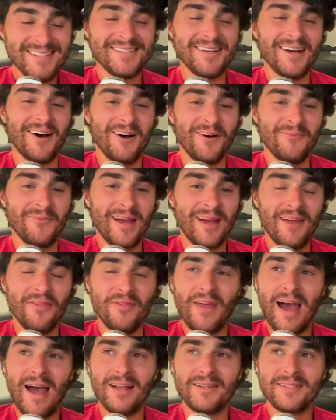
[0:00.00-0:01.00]
Oh man,
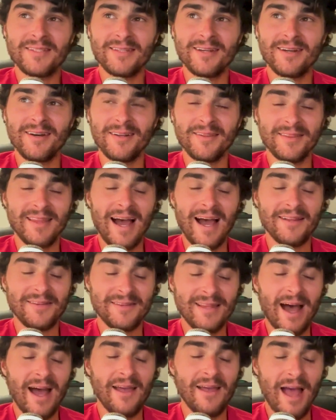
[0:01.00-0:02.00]
that's that
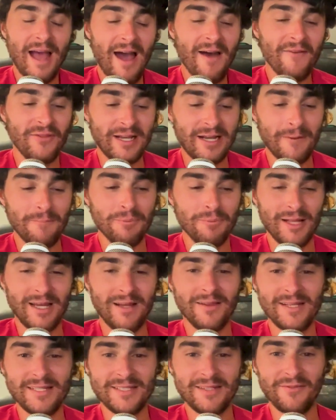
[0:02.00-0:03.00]
I have like a
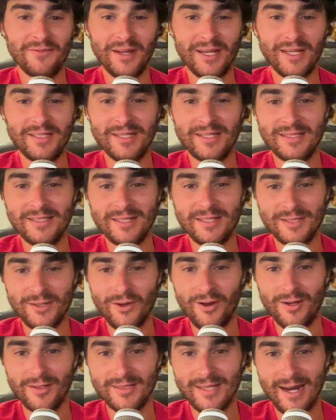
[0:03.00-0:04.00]
playlist of like Disney
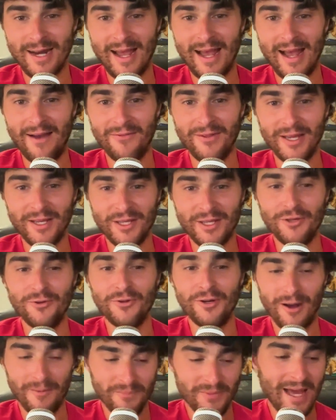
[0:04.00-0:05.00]
songs that I have like
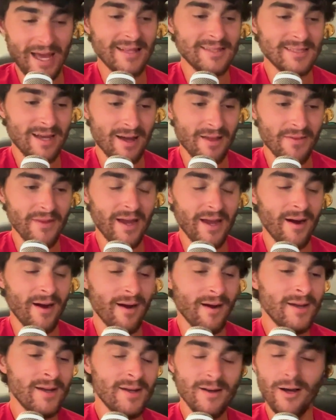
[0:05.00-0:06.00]
queued up. That's on
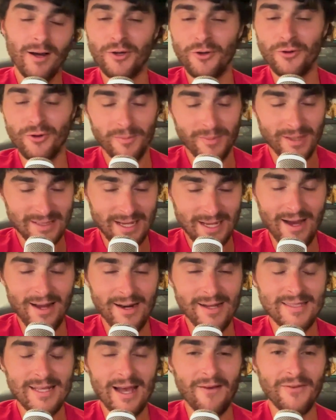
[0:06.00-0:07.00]
there. Hakuna Matata
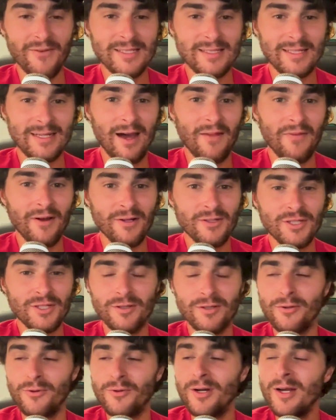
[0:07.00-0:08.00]
is obviously on there
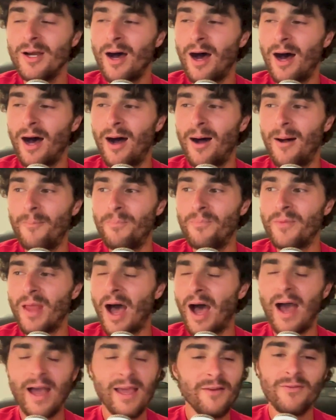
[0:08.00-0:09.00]
too.
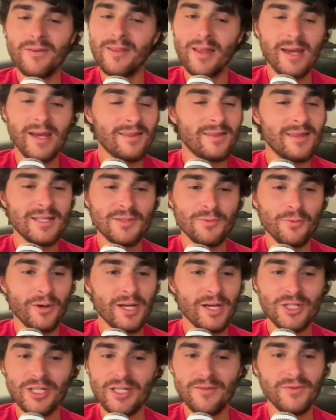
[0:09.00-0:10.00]
I even like This
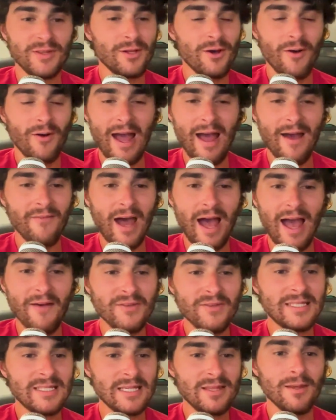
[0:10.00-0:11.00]
Wish, even though I
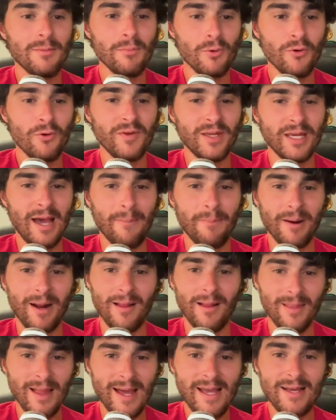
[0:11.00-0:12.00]
haven't seen the movie yet, but I
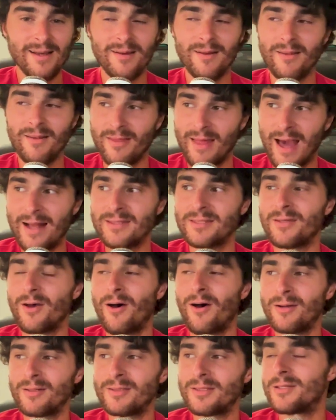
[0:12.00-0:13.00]
like that
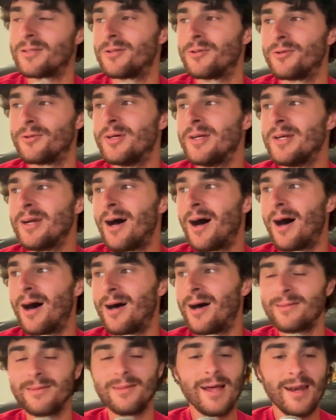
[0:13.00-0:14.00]
song too.
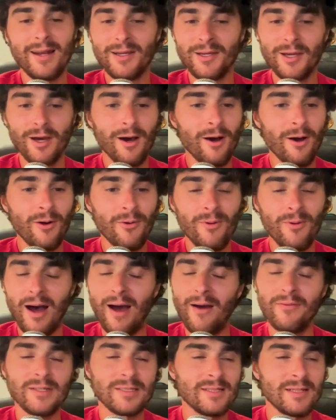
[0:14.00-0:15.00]
Let It Go,
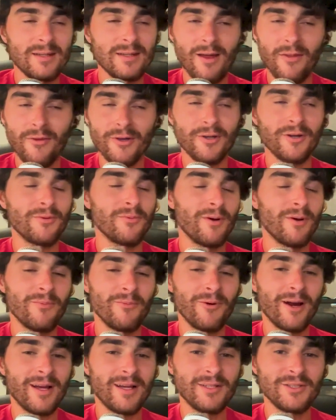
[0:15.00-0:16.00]
obviously another good one
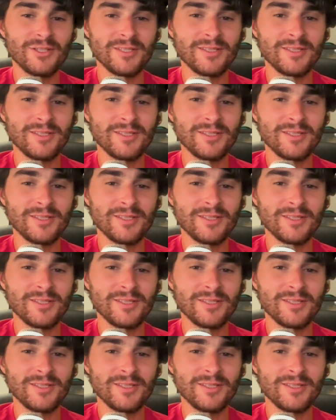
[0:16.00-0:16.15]
where I can just